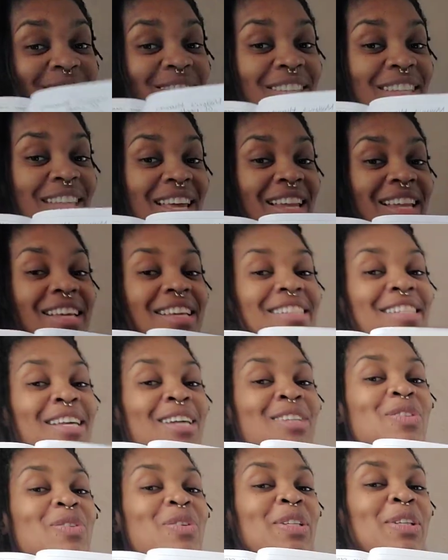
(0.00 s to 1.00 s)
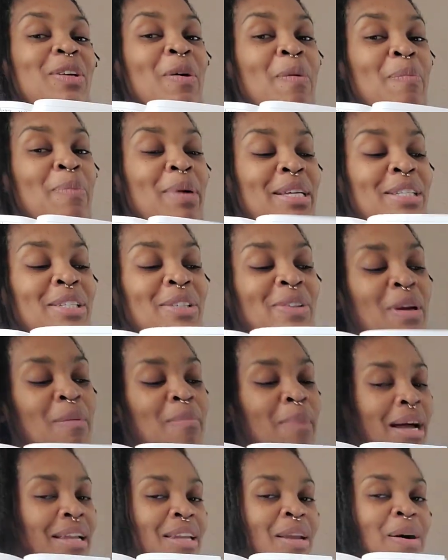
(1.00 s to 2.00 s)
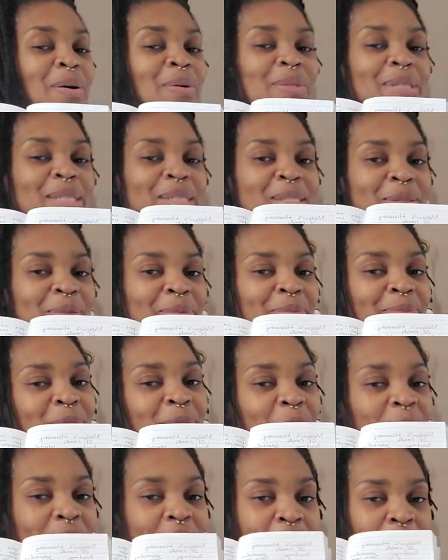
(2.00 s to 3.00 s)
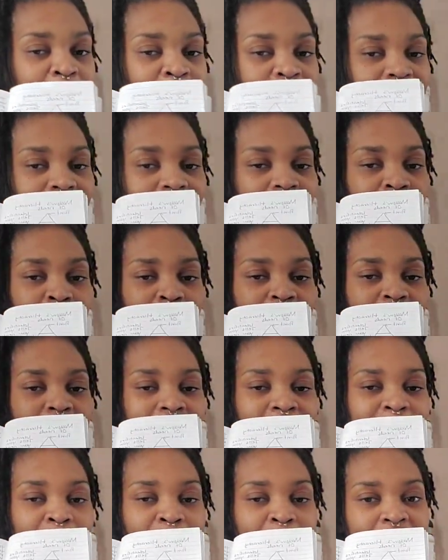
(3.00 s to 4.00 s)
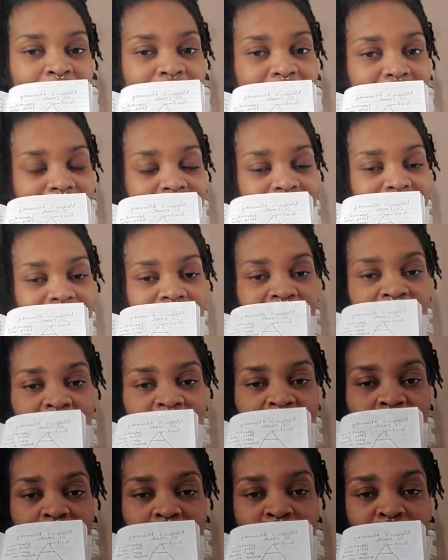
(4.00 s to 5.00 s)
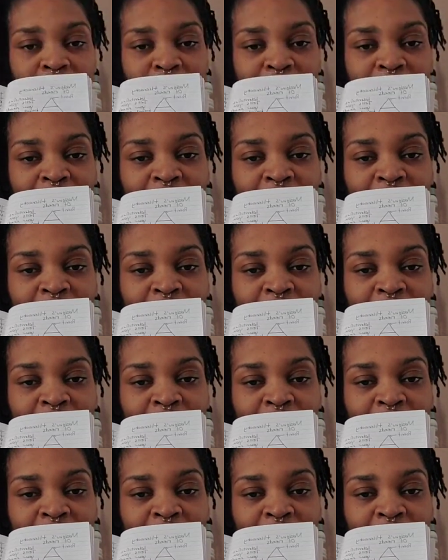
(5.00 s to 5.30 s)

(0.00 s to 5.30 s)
what that is. I drew a little picture in my notes when I was getting the message, okay?